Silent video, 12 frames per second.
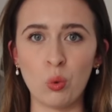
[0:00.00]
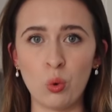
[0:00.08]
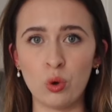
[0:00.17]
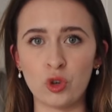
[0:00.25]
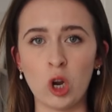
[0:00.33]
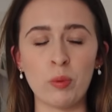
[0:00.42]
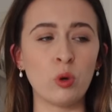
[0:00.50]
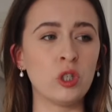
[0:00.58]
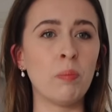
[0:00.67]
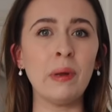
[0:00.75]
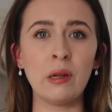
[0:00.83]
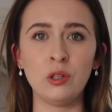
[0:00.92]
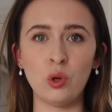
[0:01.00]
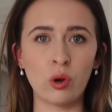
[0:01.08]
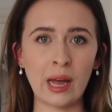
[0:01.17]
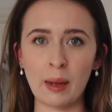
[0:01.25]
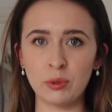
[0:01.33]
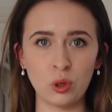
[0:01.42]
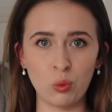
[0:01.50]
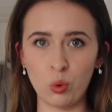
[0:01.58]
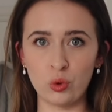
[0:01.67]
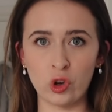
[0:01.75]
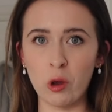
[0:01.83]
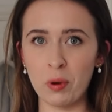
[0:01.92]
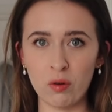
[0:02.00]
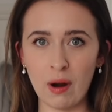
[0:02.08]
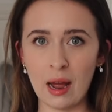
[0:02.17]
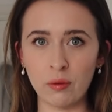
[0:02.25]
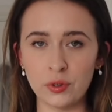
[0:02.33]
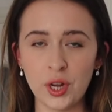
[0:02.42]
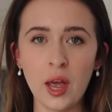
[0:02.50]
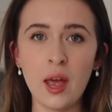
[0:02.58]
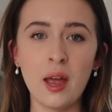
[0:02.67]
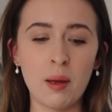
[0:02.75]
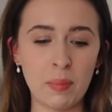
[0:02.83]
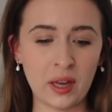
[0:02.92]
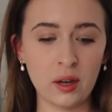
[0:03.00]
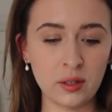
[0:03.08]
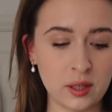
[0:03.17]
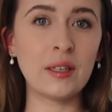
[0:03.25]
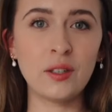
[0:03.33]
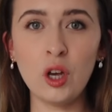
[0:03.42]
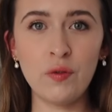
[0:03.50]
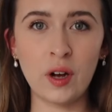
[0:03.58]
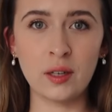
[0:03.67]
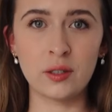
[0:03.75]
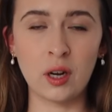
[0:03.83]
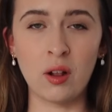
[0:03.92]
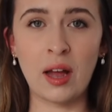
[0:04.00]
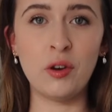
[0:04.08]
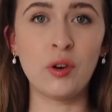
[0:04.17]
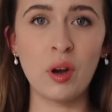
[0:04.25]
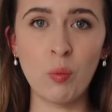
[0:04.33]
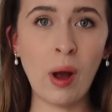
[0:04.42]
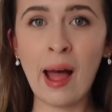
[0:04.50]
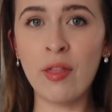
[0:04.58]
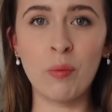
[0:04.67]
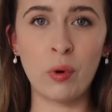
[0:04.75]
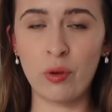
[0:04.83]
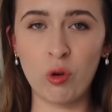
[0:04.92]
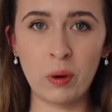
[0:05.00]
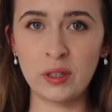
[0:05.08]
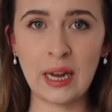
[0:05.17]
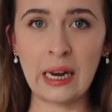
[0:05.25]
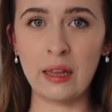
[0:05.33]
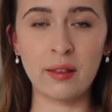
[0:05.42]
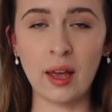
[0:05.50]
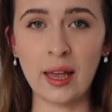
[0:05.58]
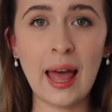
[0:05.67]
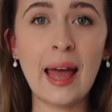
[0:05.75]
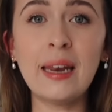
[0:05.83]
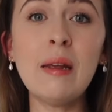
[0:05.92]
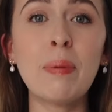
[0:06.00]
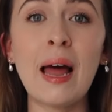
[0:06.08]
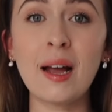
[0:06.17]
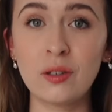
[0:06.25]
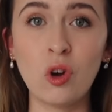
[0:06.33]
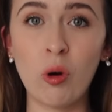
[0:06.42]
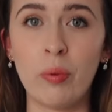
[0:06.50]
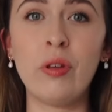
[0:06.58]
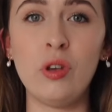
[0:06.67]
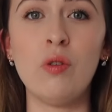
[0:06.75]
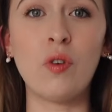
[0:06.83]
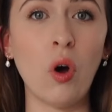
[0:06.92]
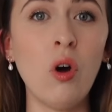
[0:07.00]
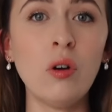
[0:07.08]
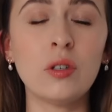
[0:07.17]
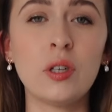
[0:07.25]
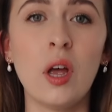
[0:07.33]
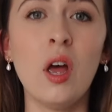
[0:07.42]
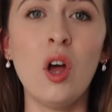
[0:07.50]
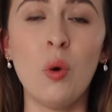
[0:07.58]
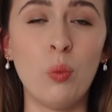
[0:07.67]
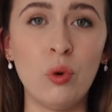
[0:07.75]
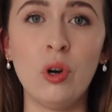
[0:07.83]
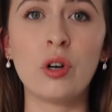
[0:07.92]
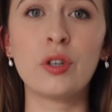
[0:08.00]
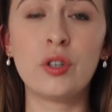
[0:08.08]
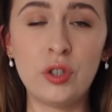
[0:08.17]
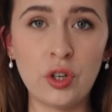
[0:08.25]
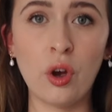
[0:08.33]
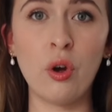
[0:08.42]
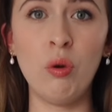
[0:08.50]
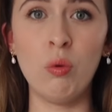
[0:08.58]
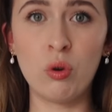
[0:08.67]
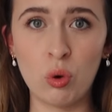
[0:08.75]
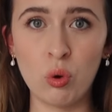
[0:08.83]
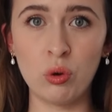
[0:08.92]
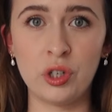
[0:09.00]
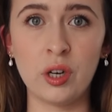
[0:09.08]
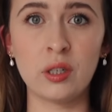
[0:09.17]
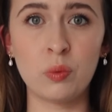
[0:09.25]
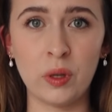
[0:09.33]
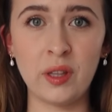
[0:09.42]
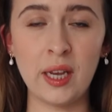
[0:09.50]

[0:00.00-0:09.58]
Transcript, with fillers: wardrobe, or to build your capsule wardrobe around, because they're so versatile and you can wear them with almost anything. Any black top that you've got will look so gorgeous with